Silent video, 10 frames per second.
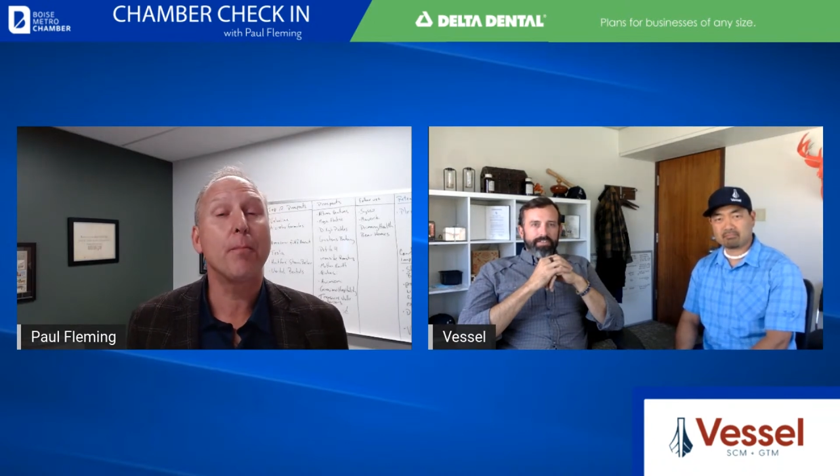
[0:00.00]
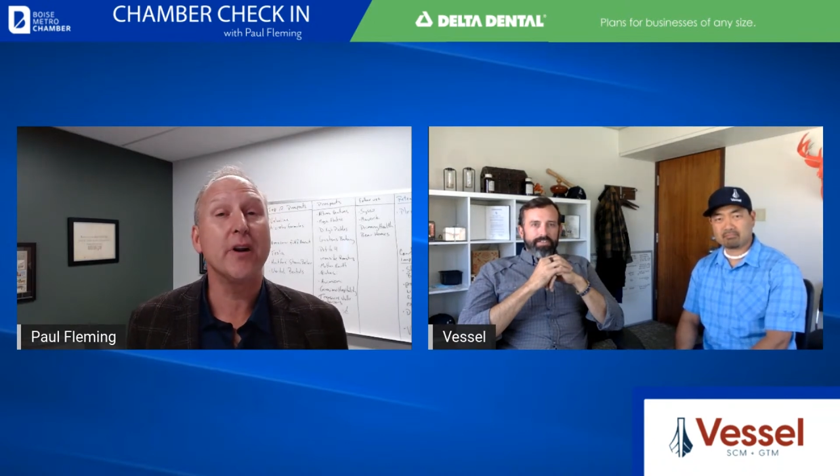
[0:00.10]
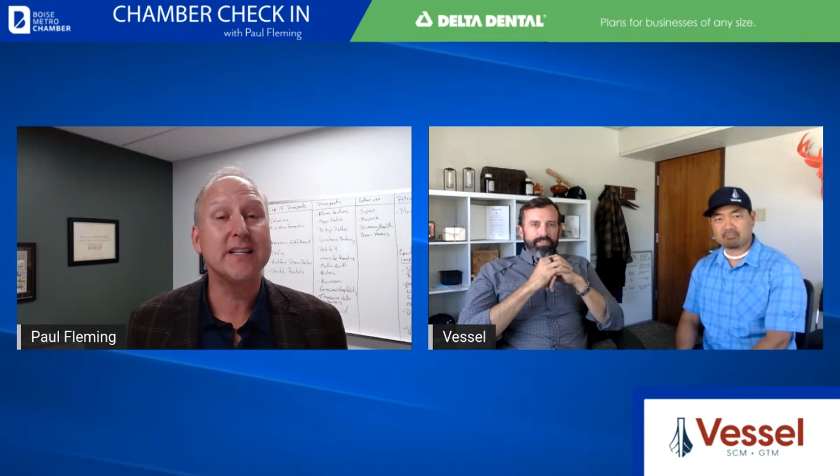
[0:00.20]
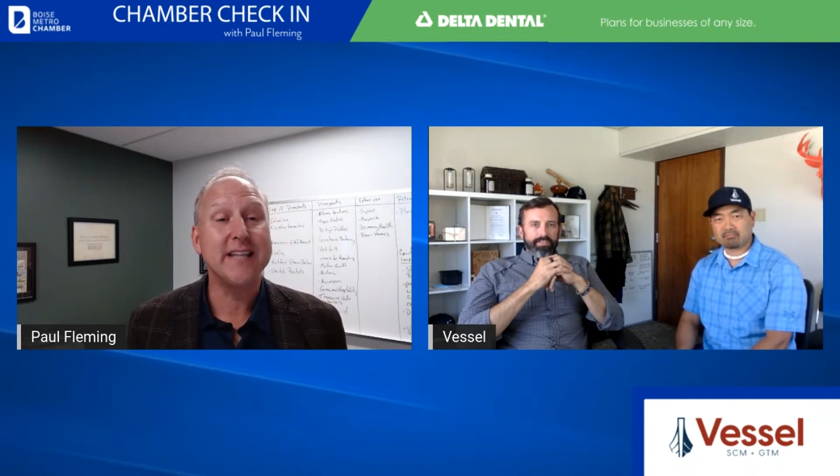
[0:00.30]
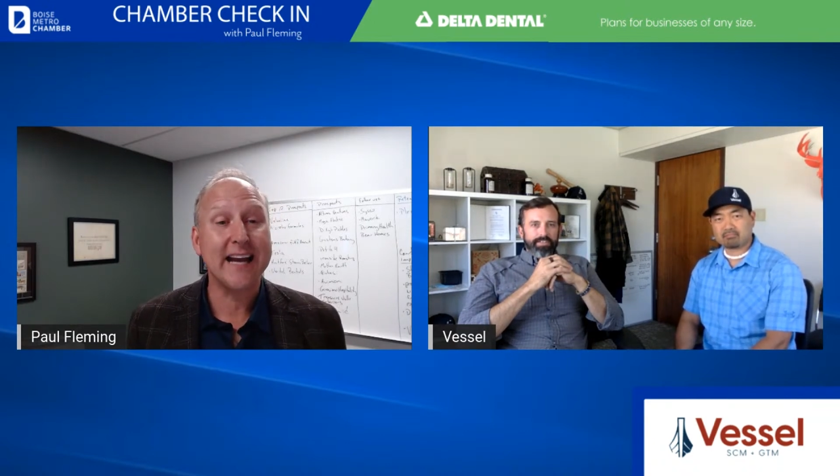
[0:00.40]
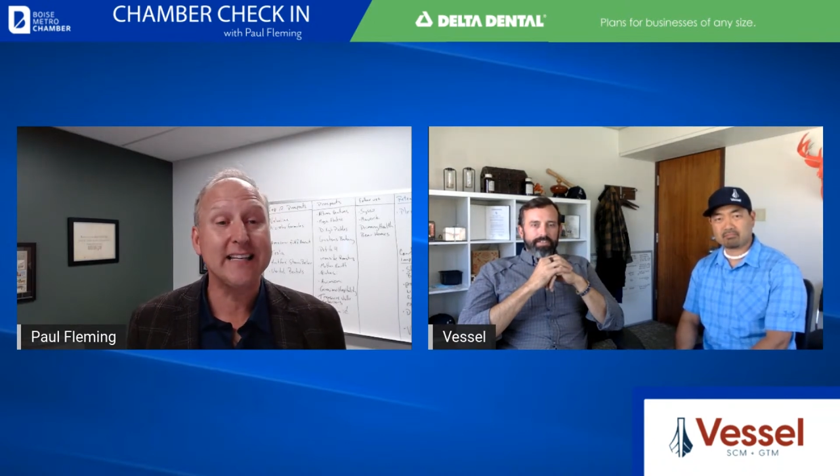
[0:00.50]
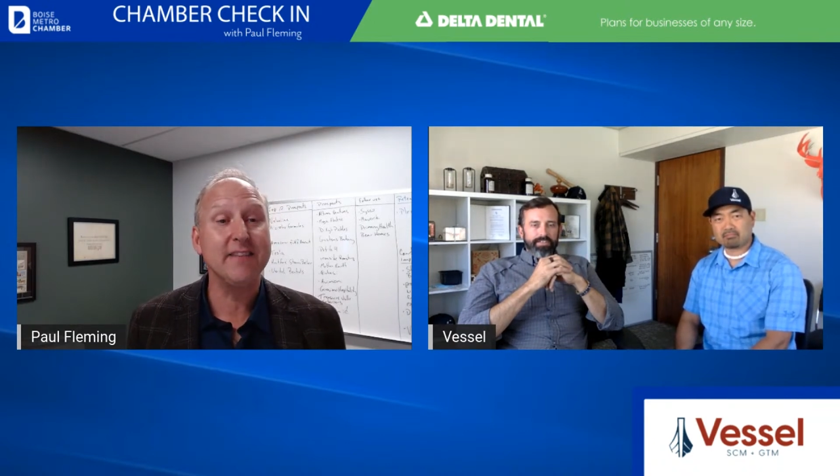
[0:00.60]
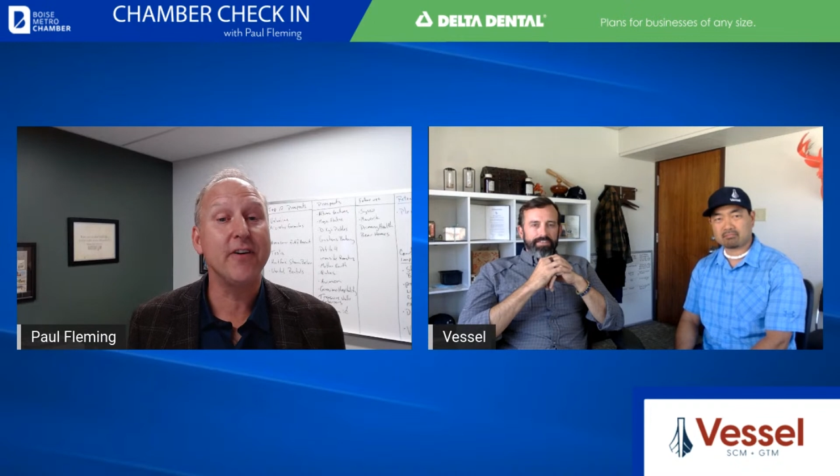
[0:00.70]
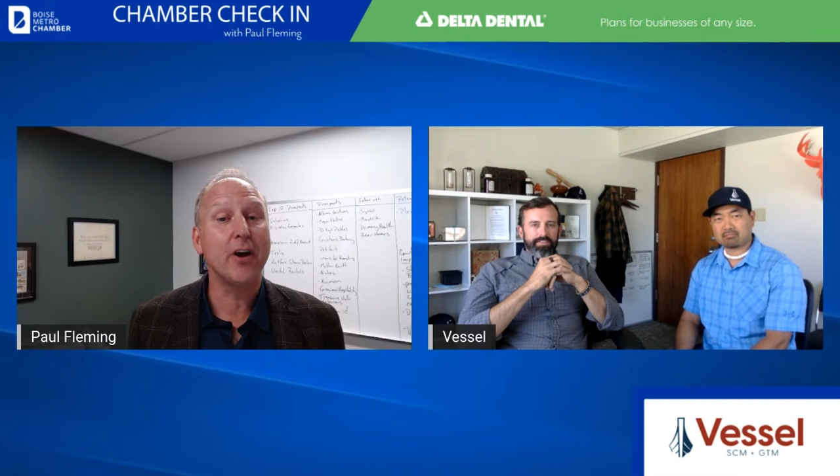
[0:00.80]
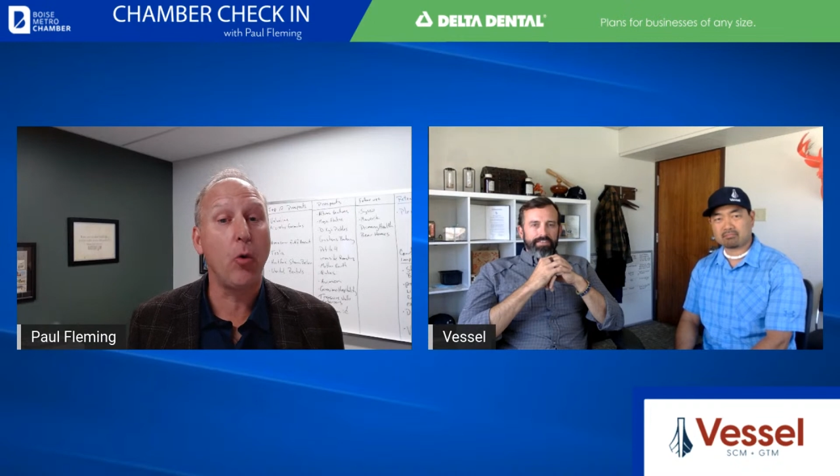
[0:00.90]

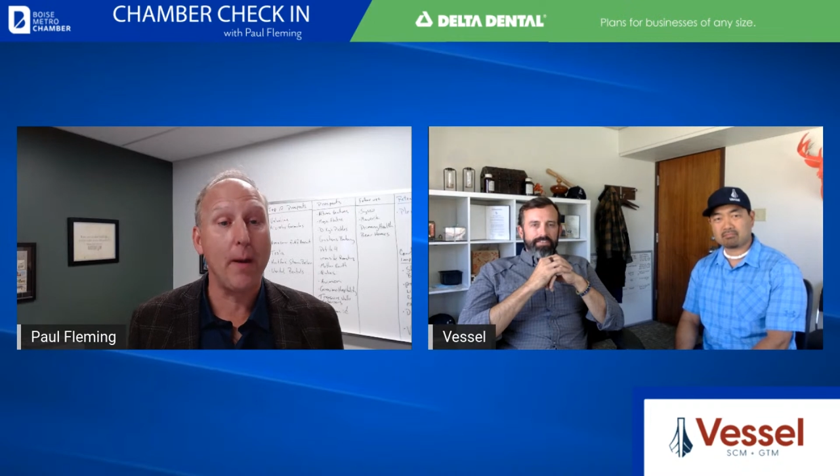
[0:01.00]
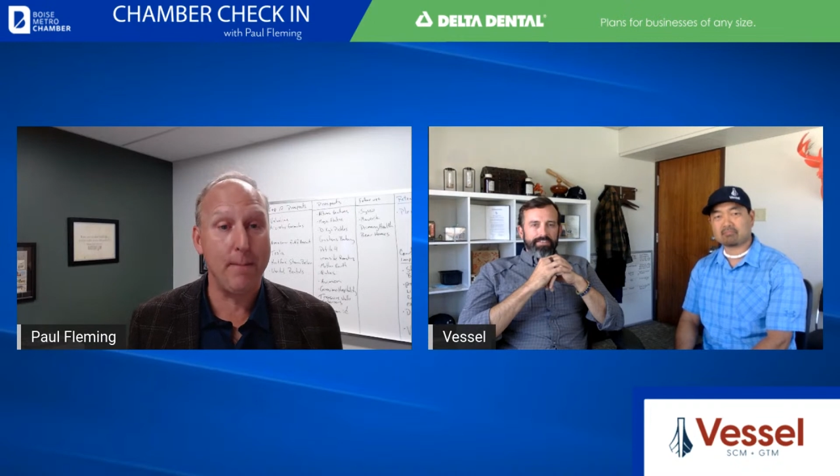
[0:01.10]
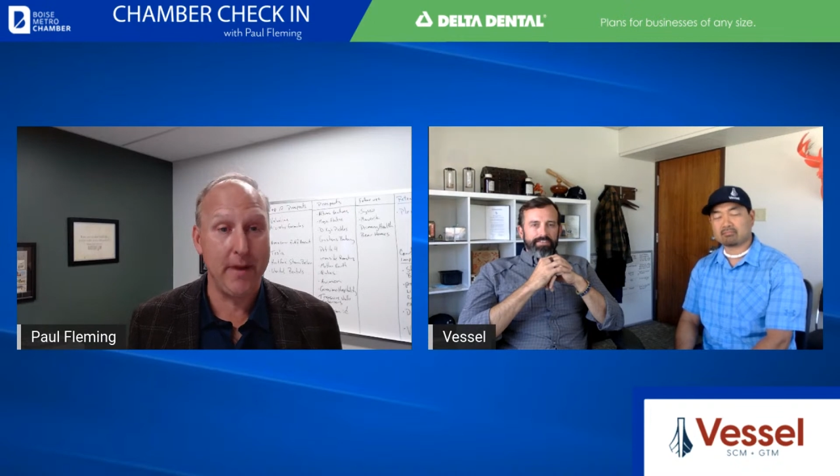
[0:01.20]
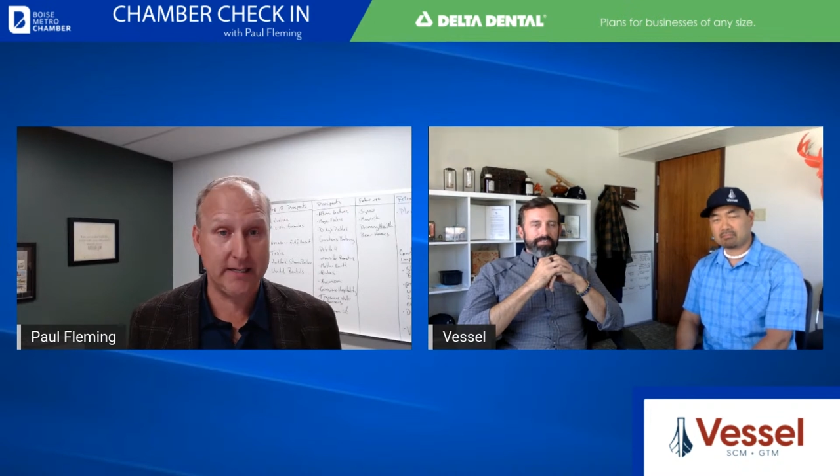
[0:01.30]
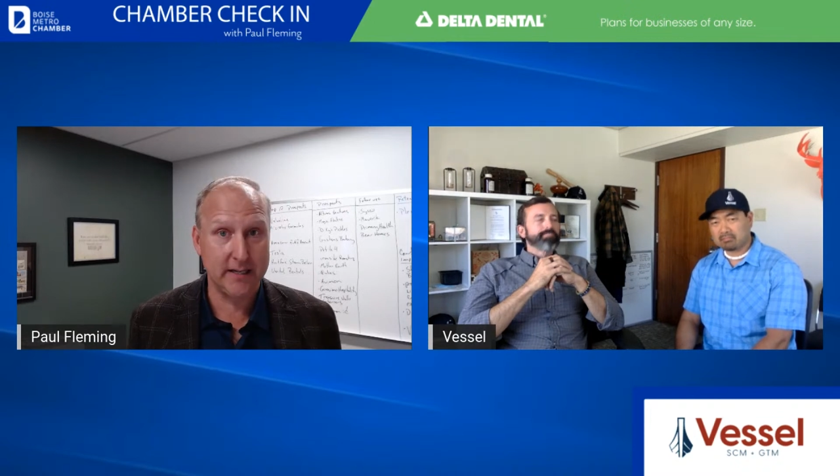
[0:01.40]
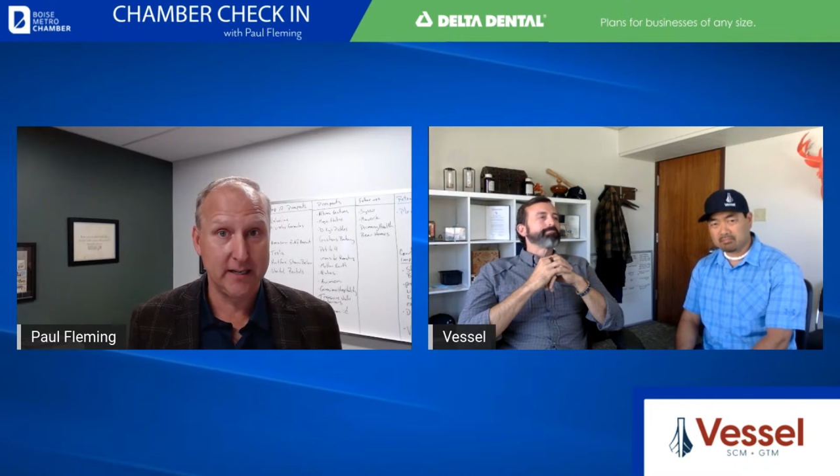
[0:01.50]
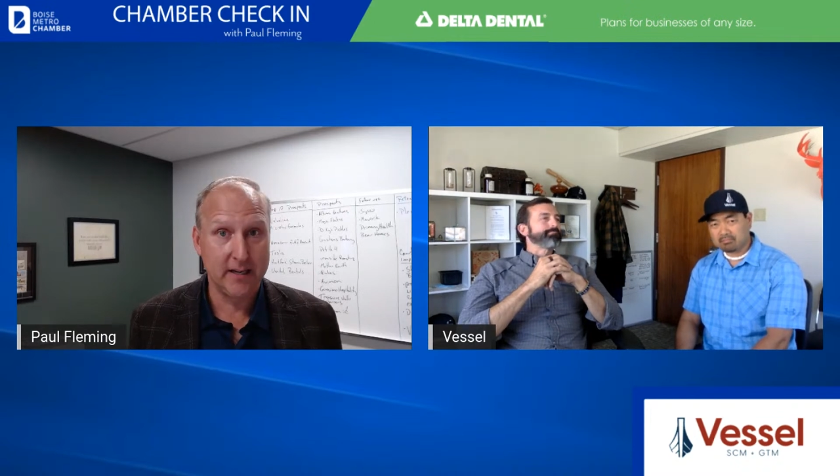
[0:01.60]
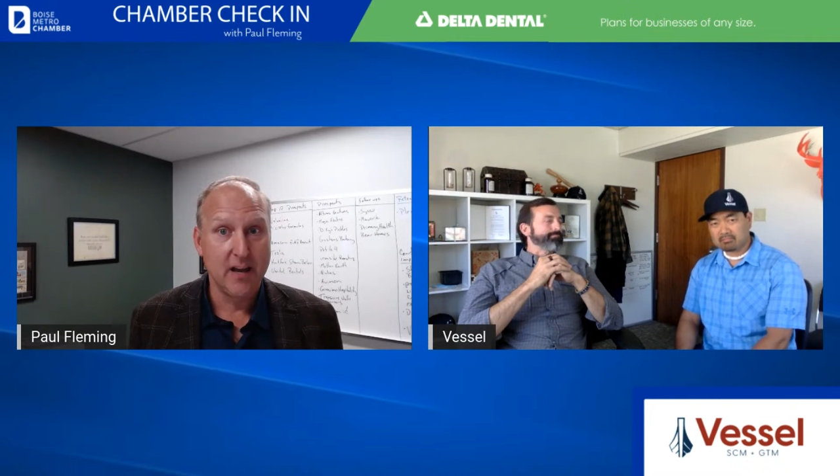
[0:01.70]
protective equipment,